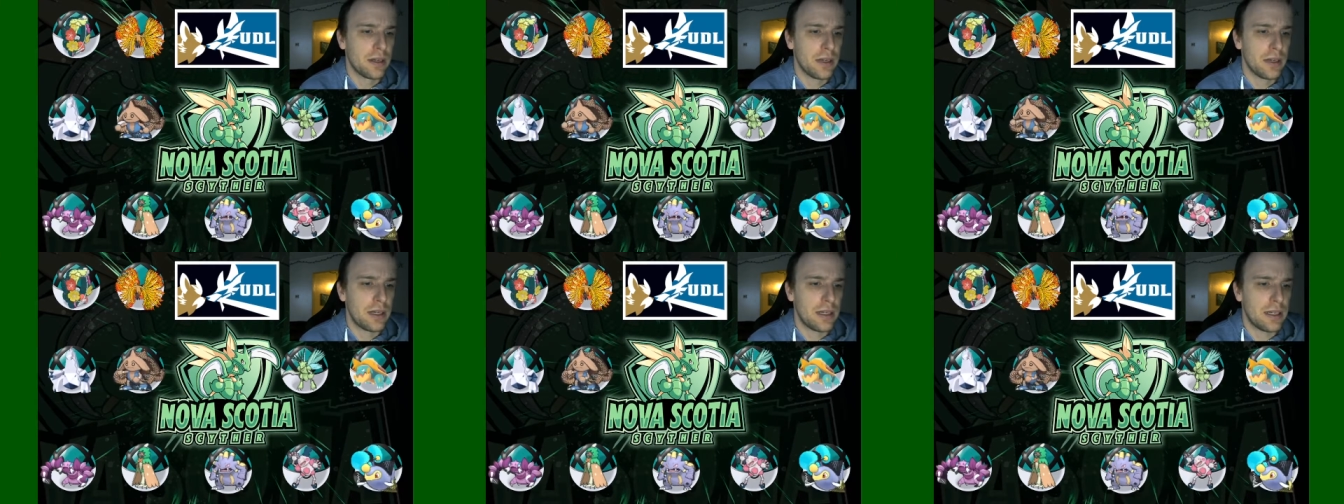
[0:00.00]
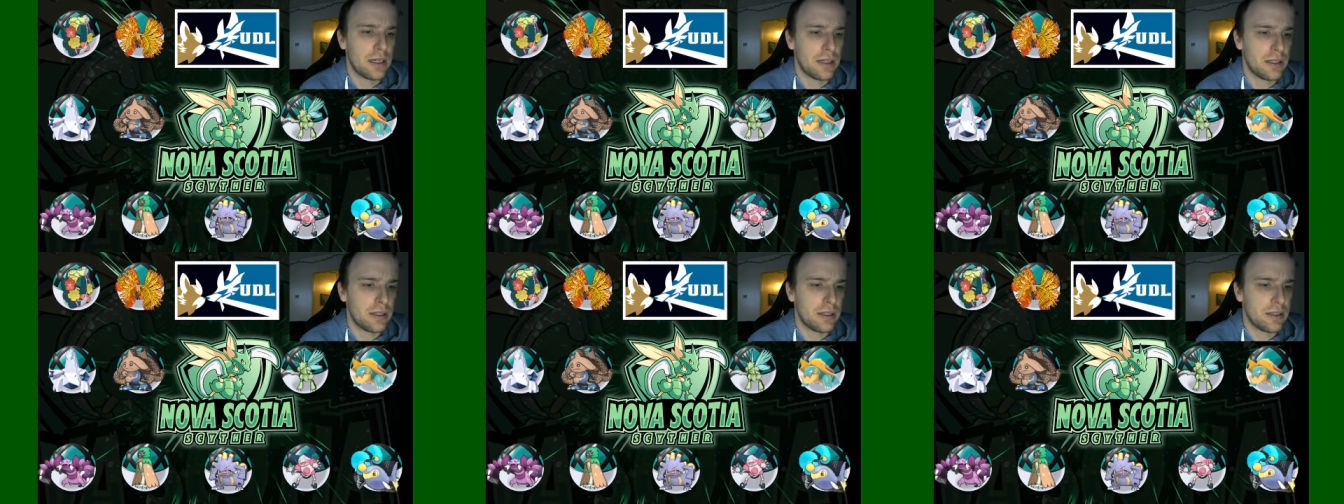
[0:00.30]

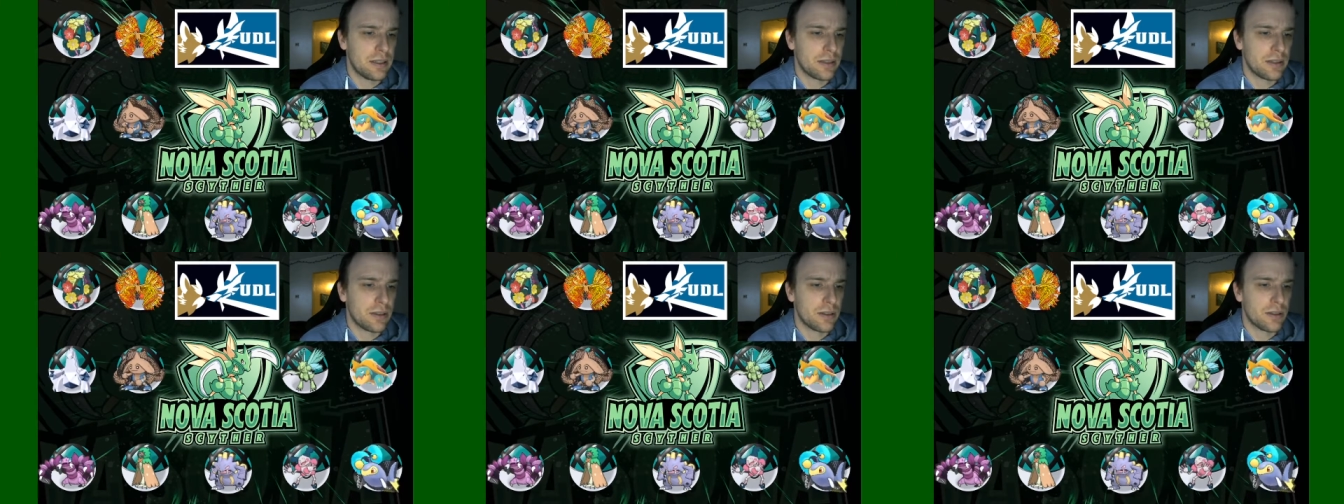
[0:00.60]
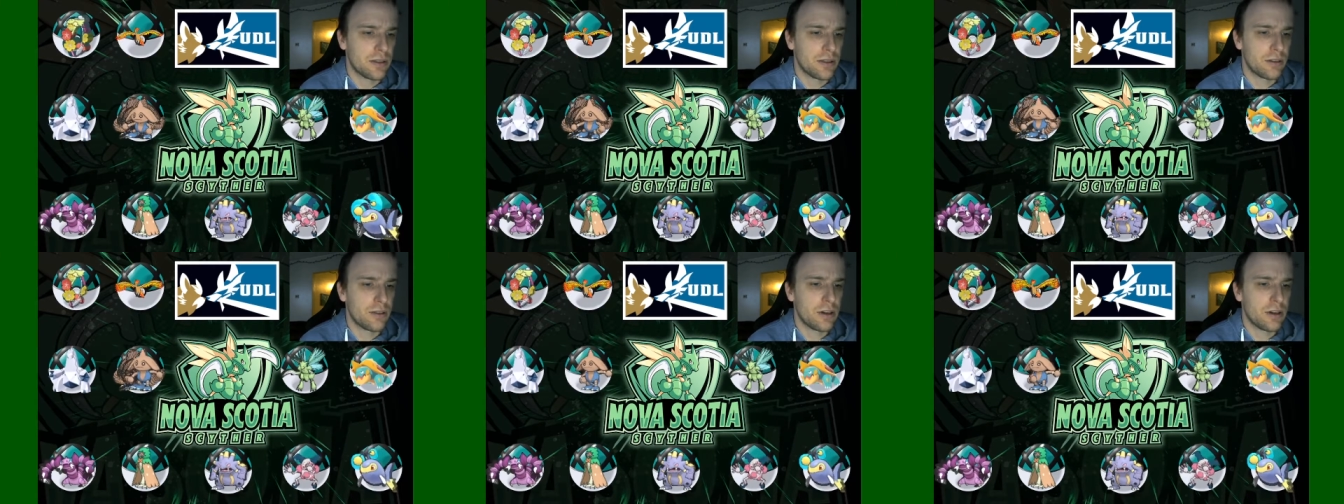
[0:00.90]

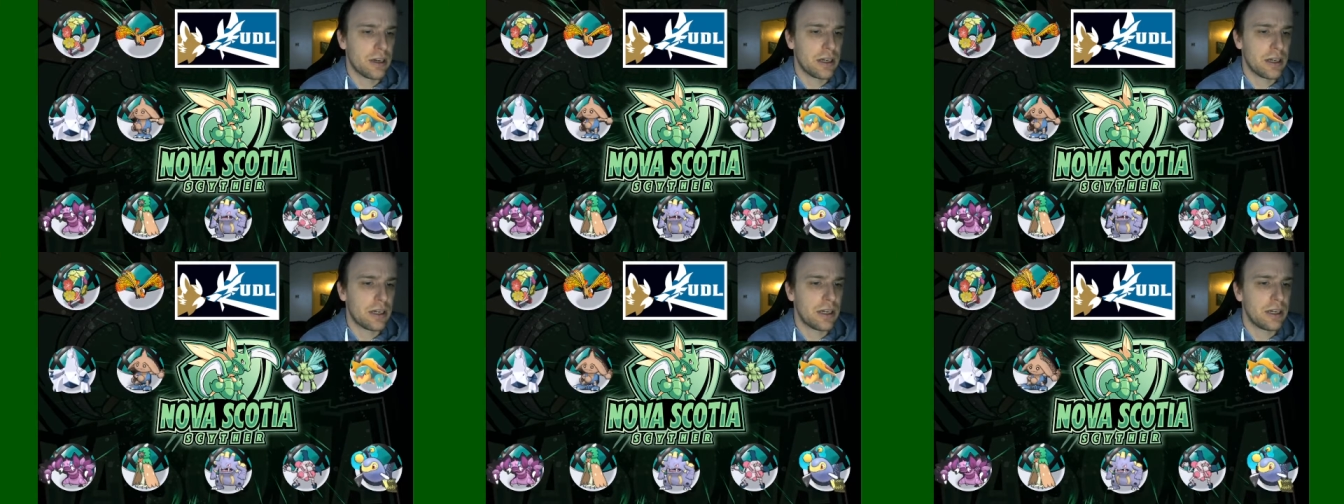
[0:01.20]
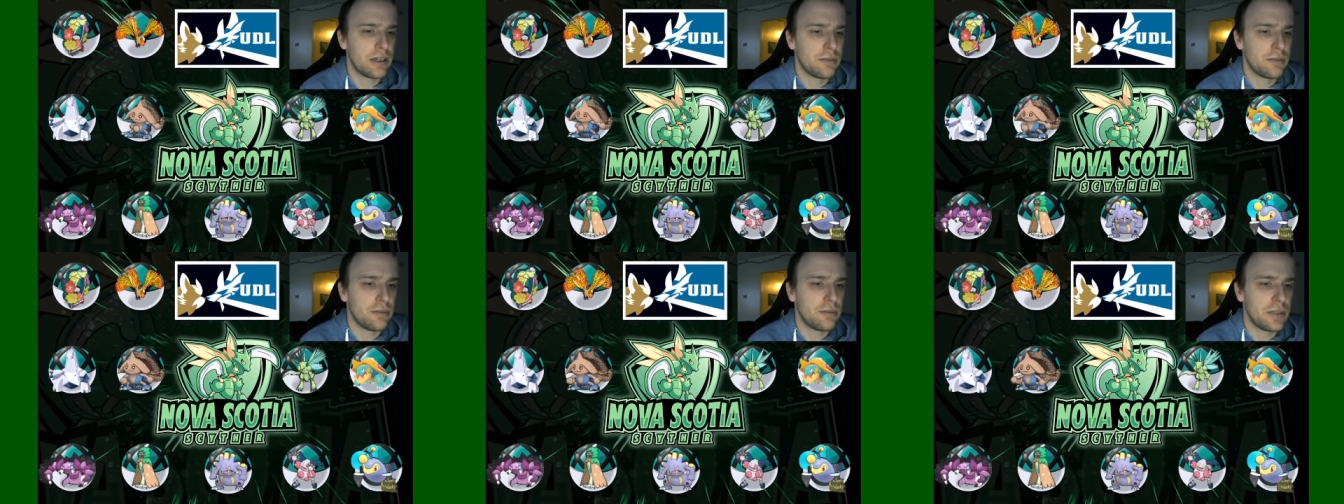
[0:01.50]
The
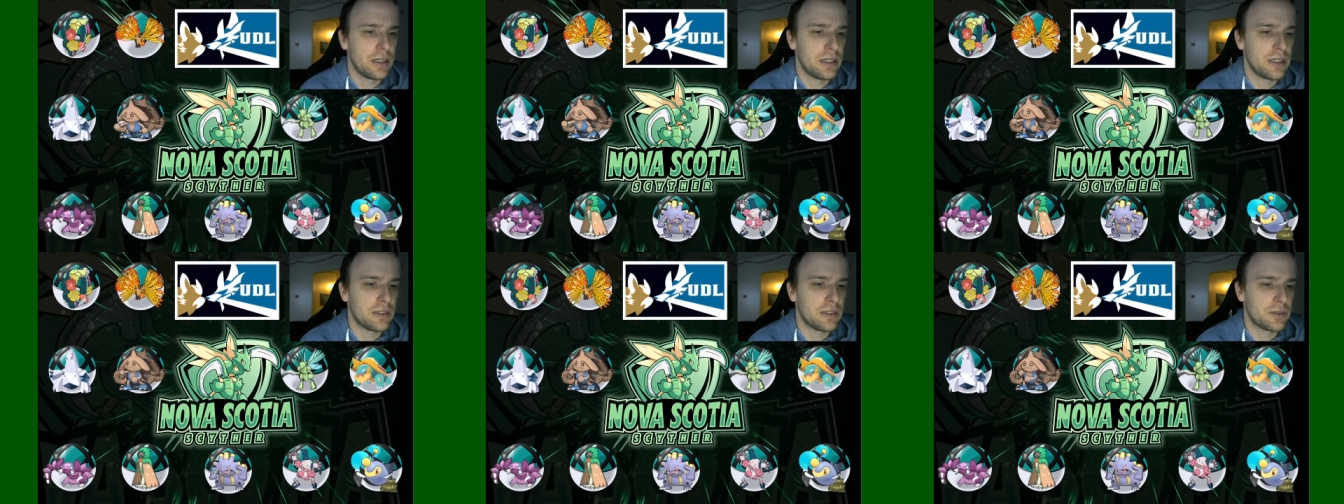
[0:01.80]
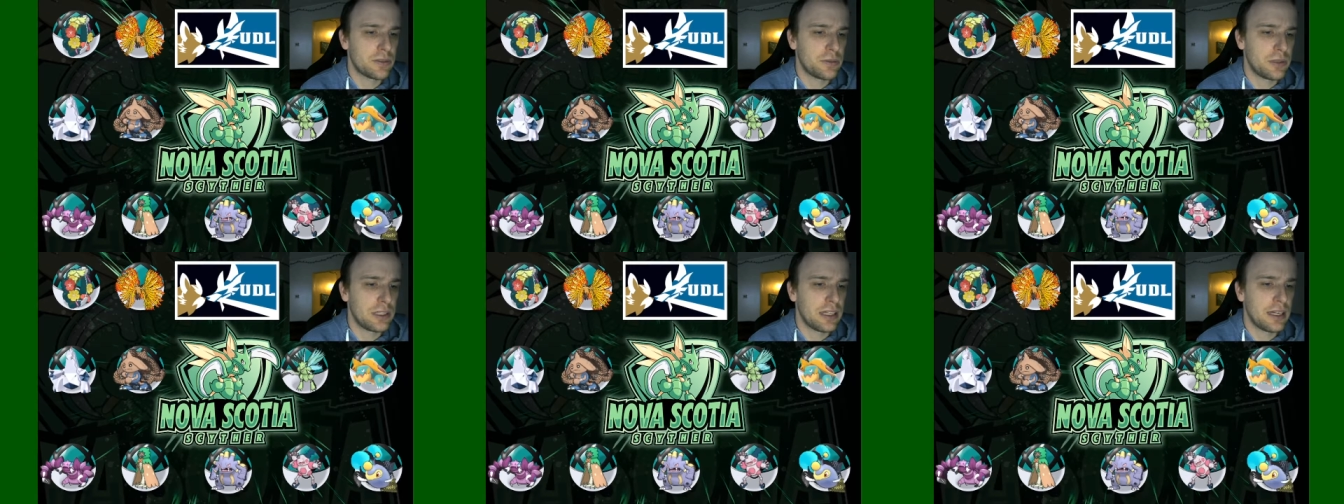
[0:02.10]
gray
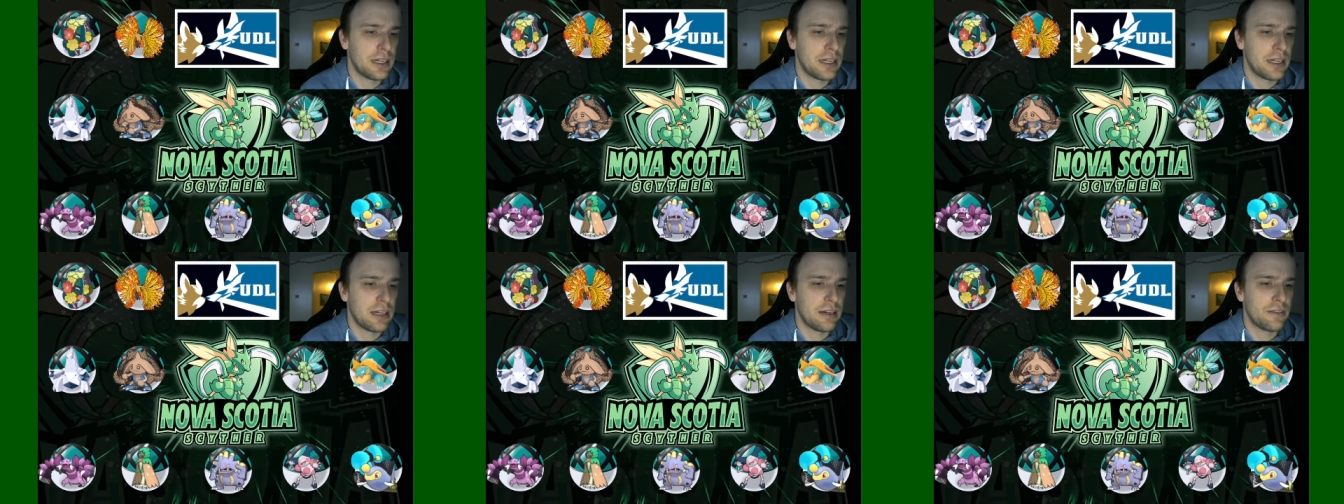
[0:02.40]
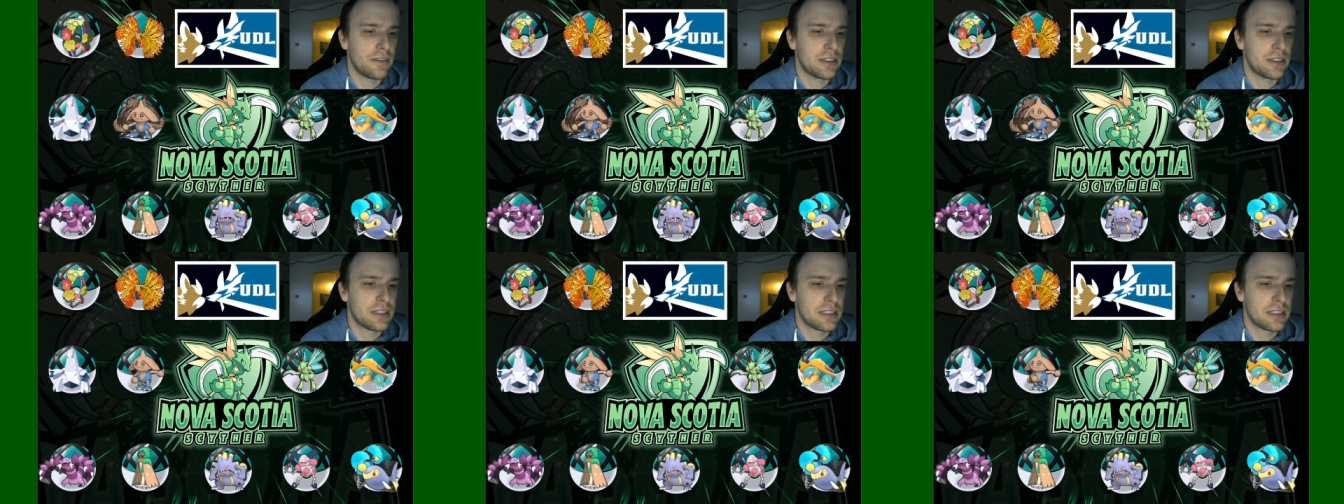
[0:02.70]
means we have
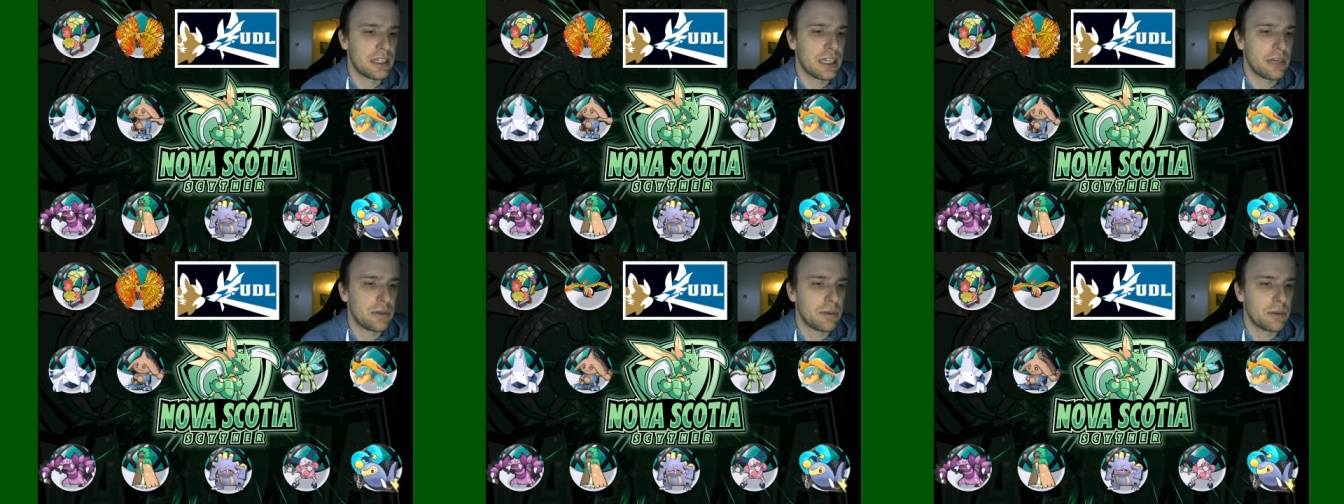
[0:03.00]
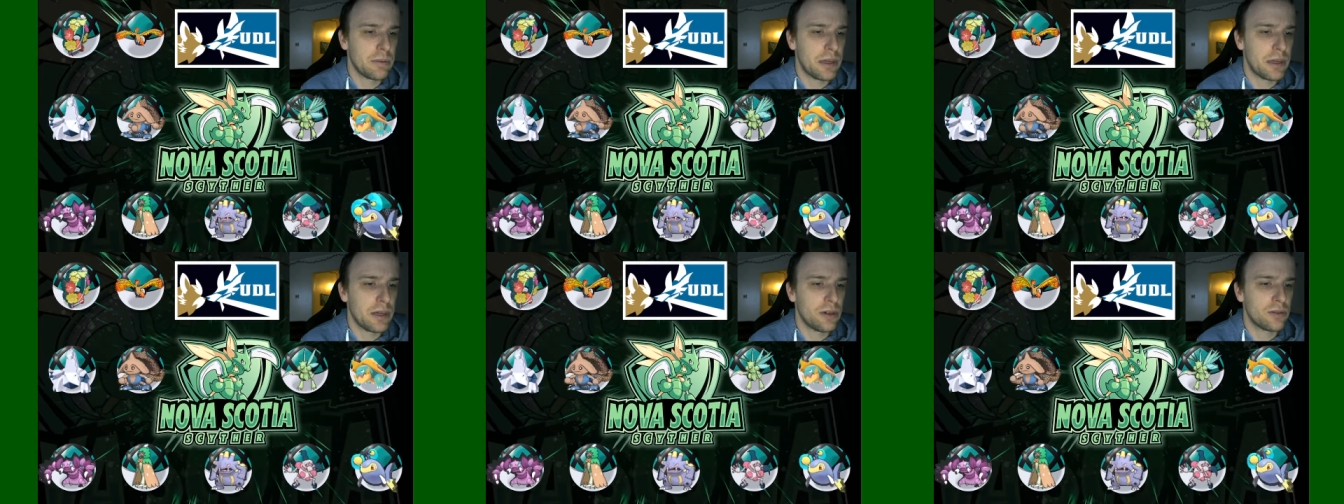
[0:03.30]
the same
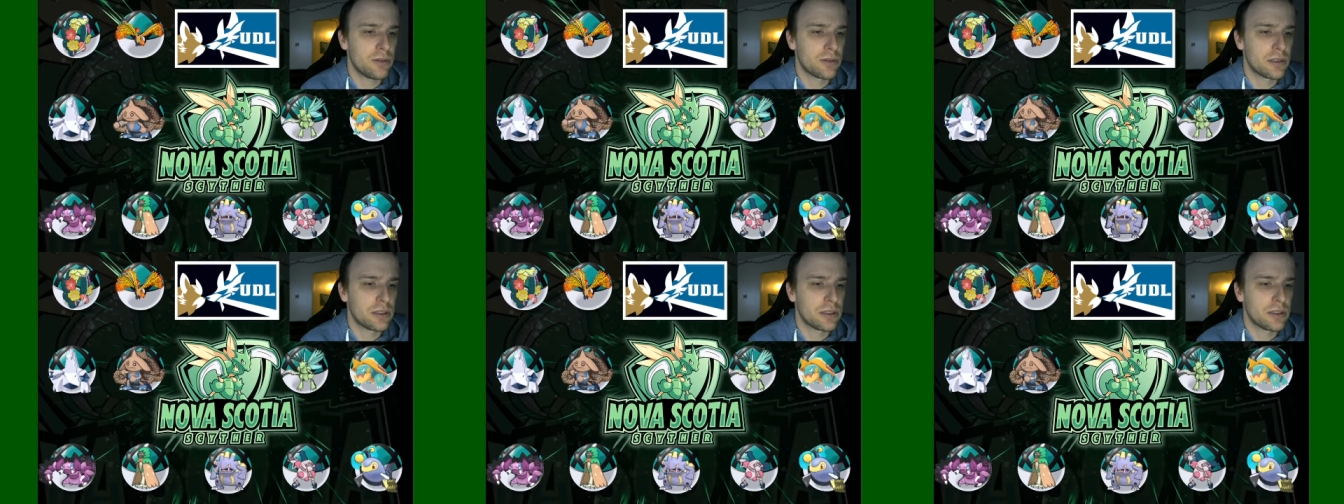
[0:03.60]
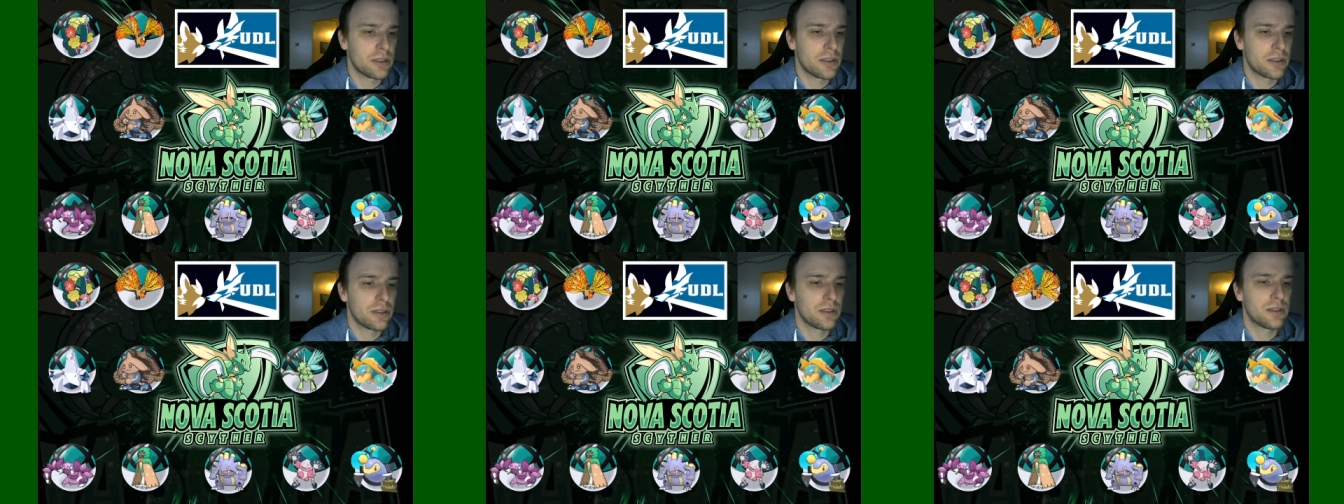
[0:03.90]
amount,